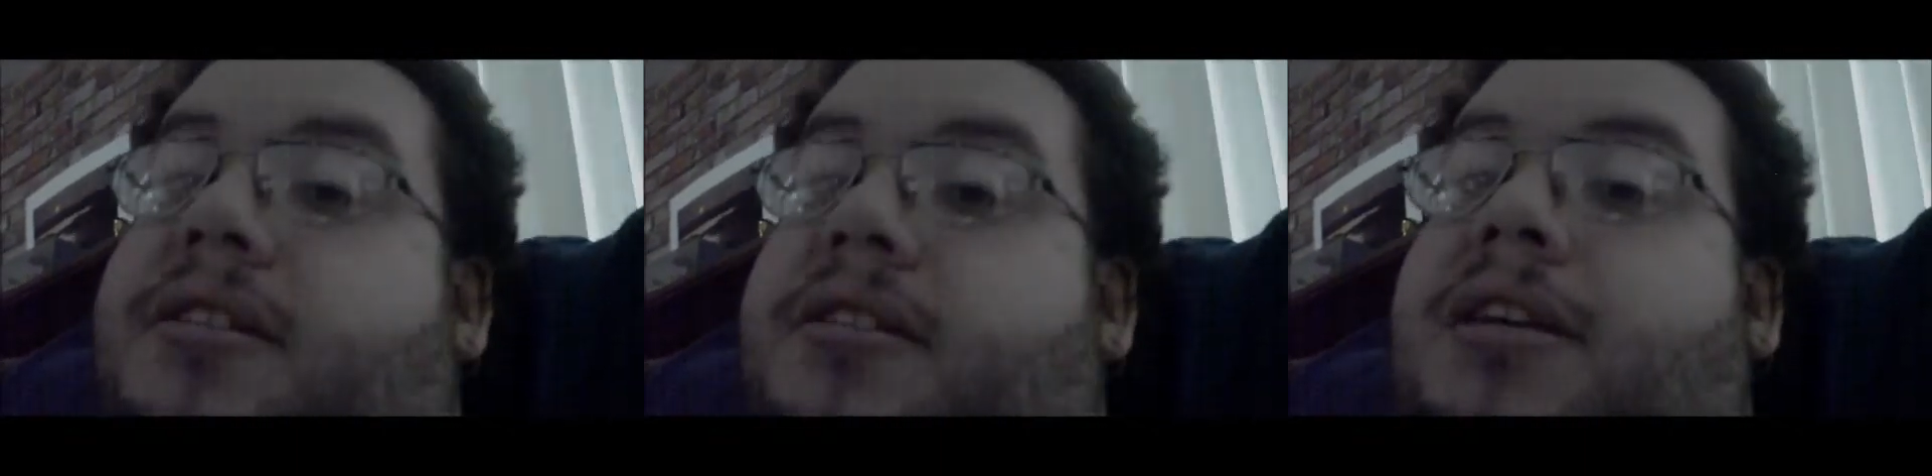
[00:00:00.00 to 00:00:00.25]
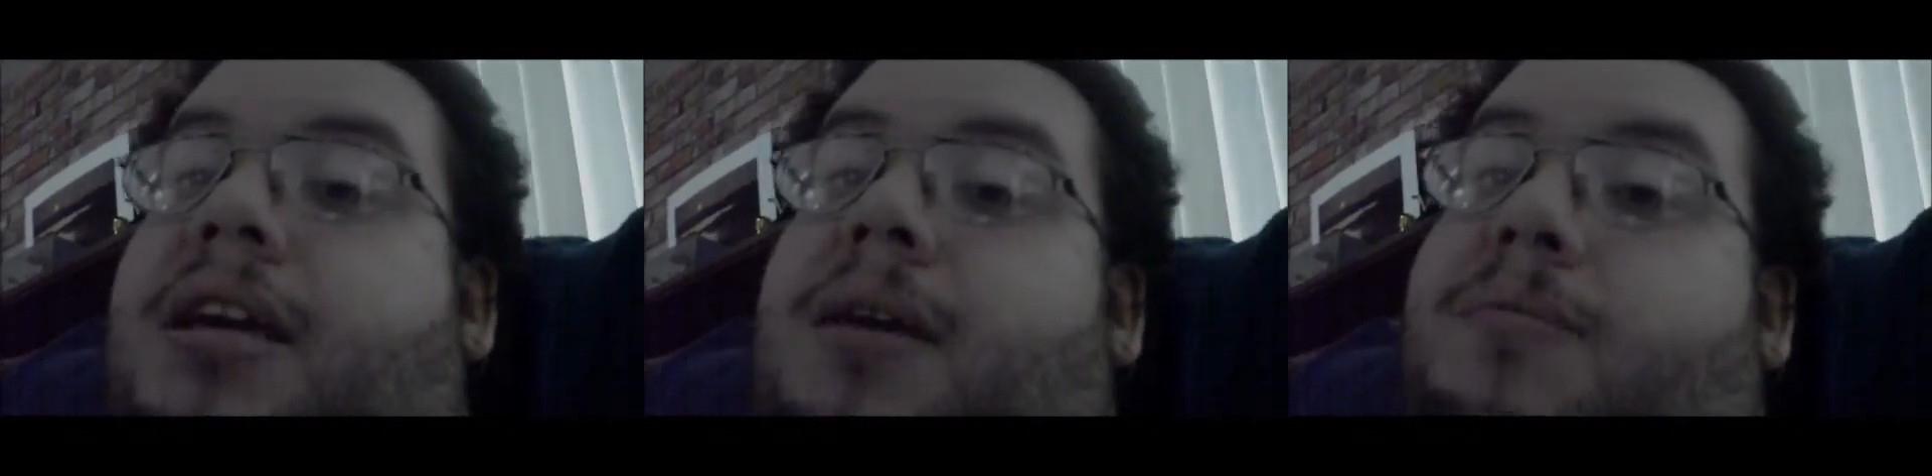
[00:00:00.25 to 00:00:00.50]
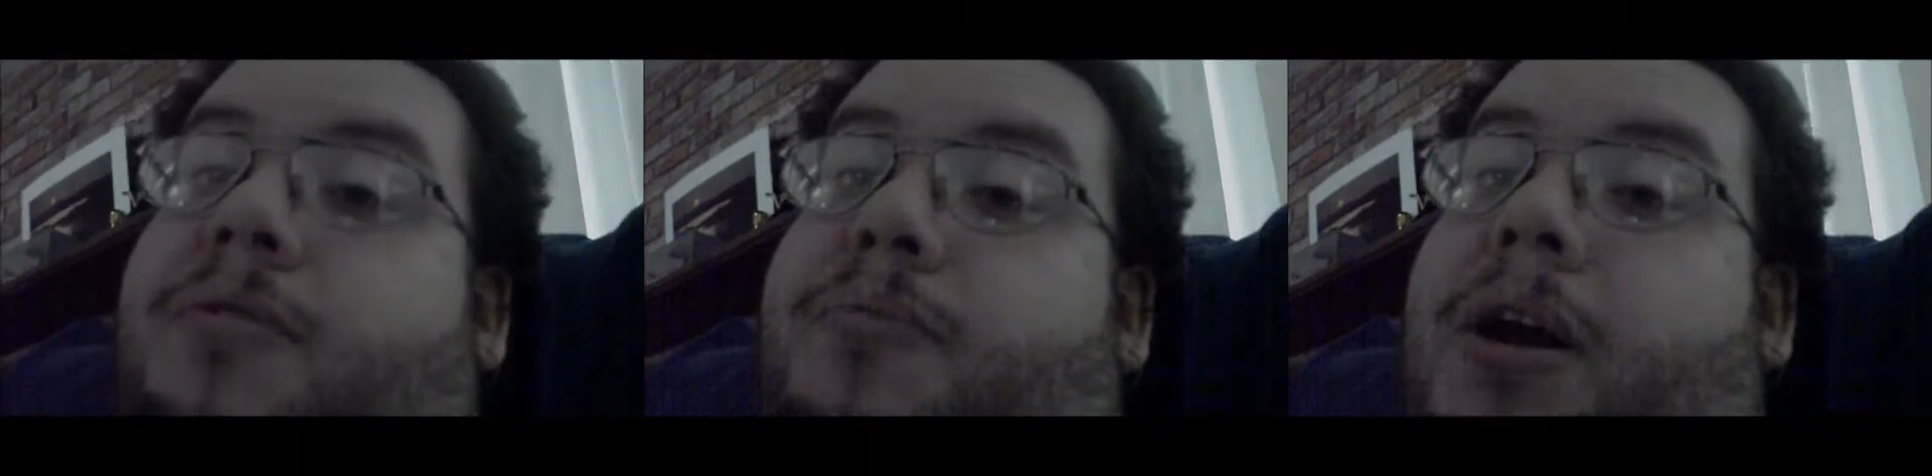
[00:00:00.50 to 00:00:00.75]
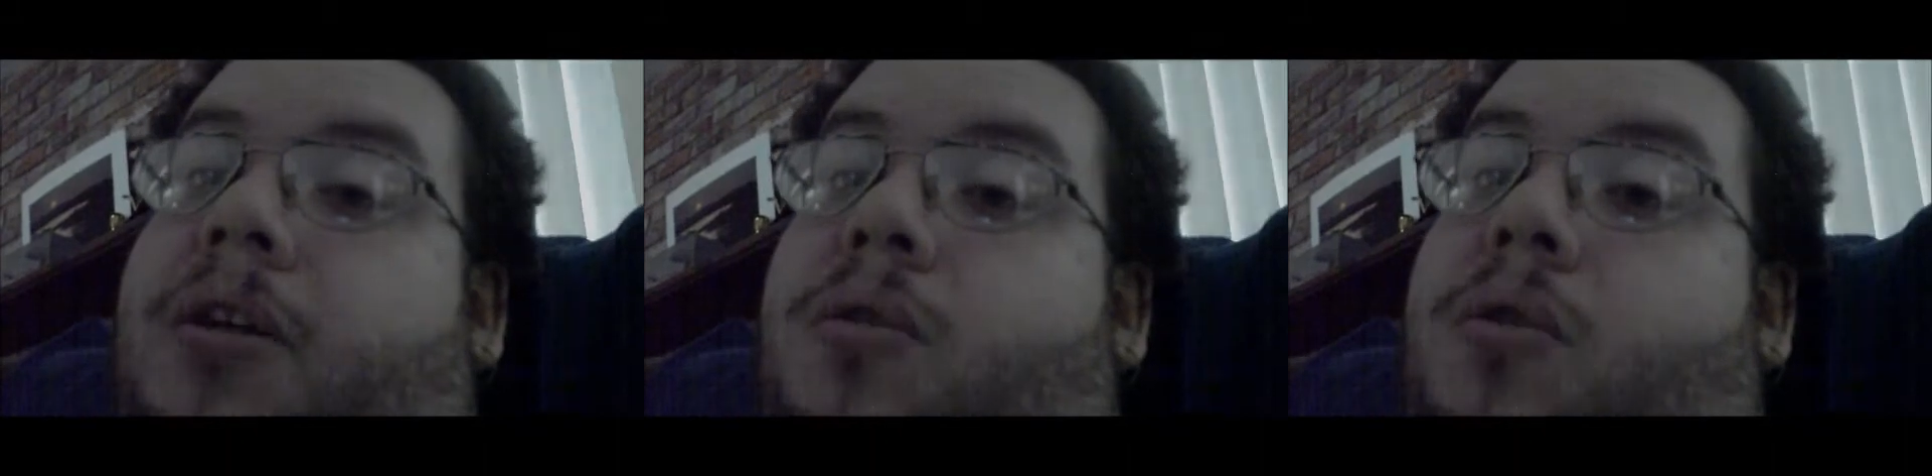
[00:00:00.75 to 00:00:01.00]
a team of
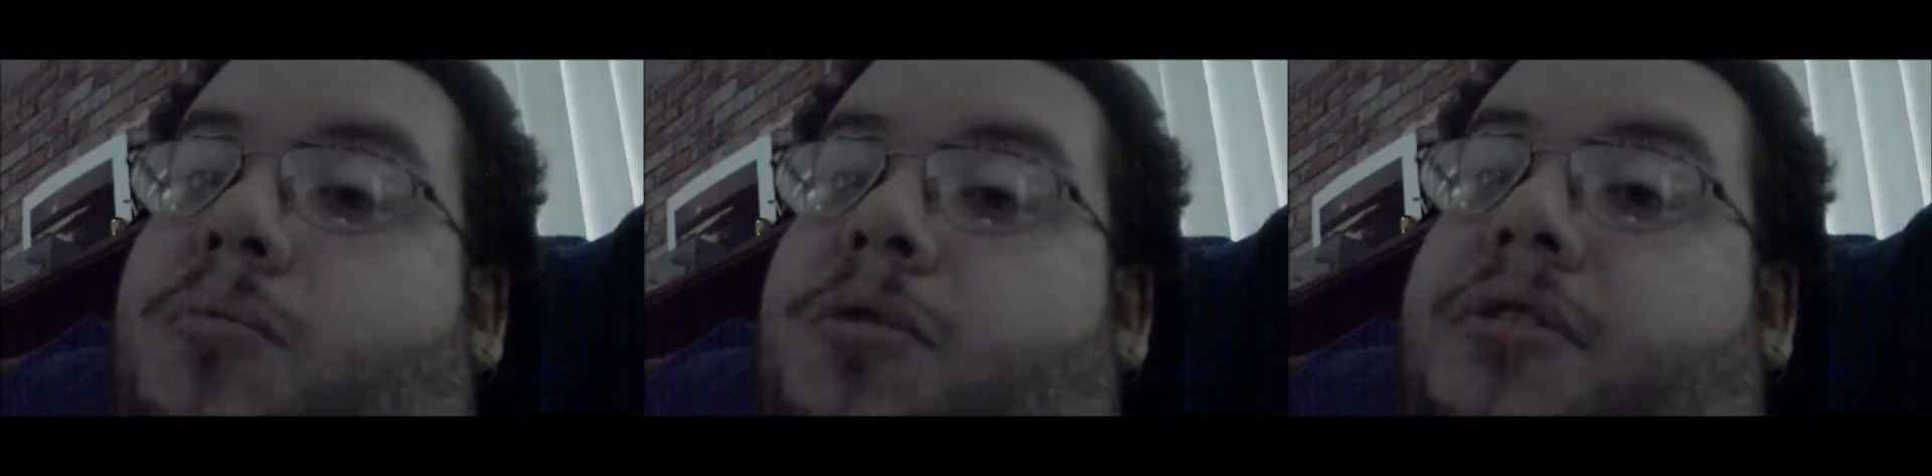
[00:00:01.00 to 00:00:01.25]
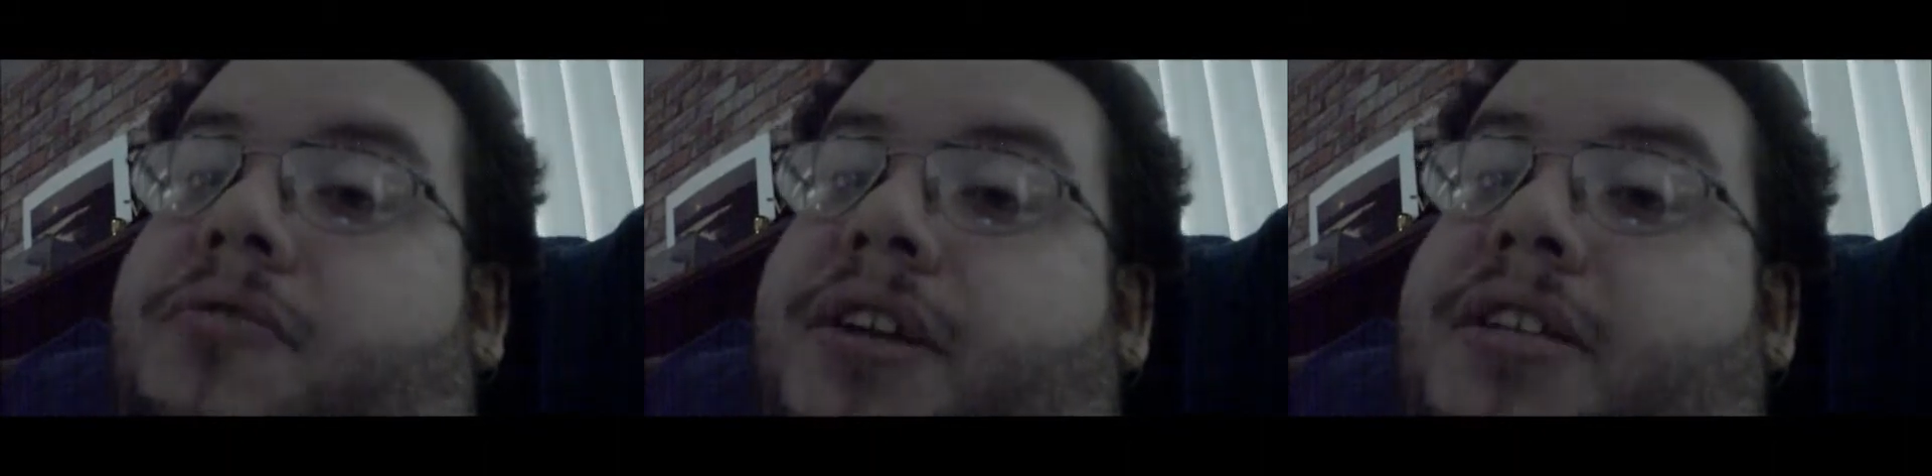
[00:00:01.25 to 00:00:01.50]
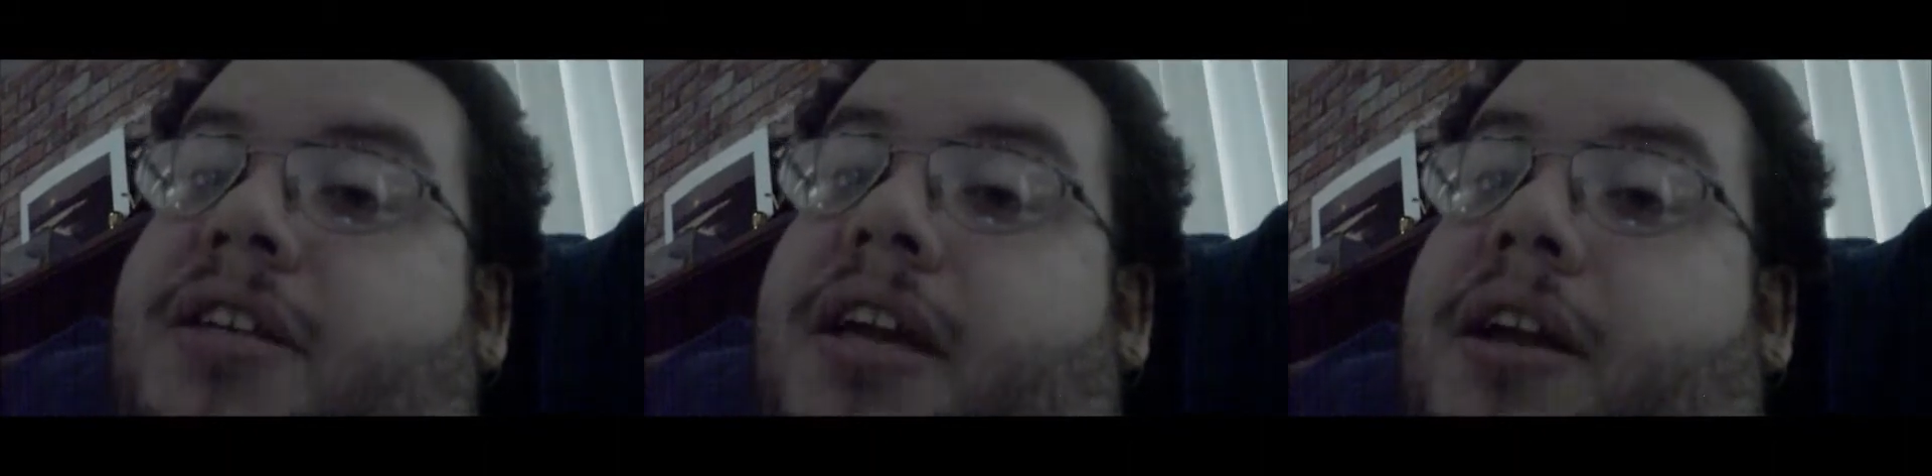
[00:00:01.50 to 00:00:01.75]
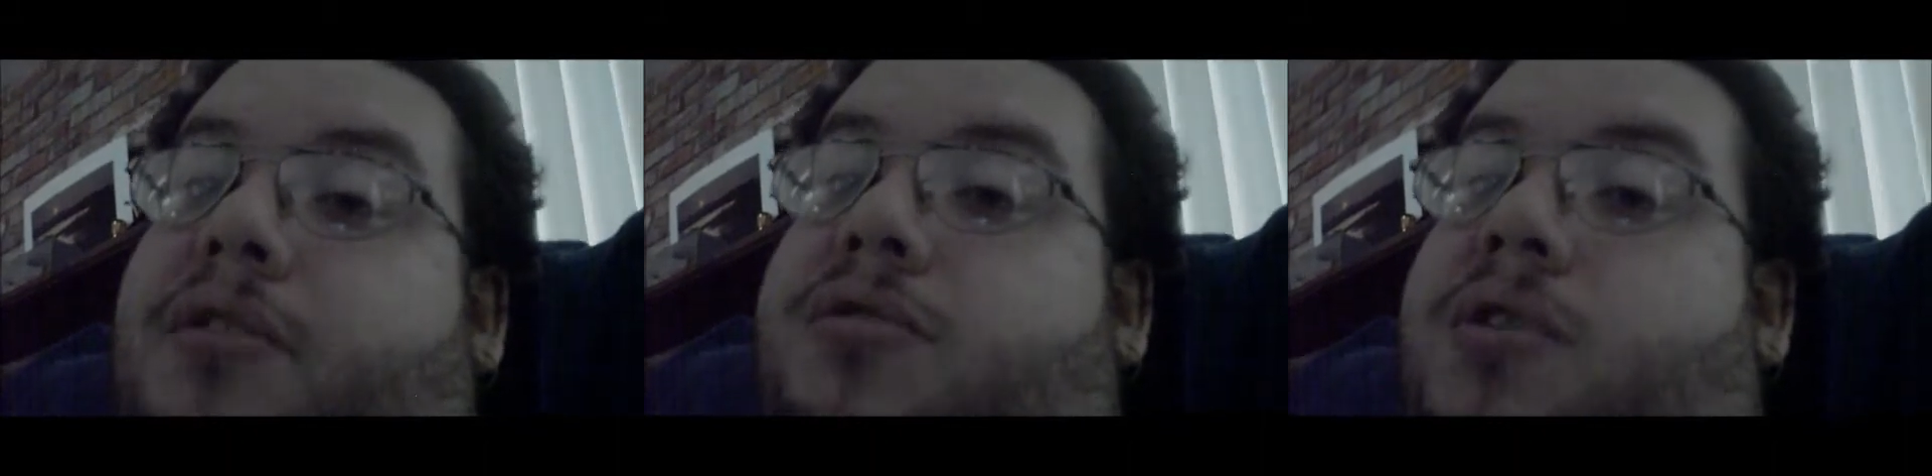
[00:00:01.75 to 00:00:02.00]
paranormal investigators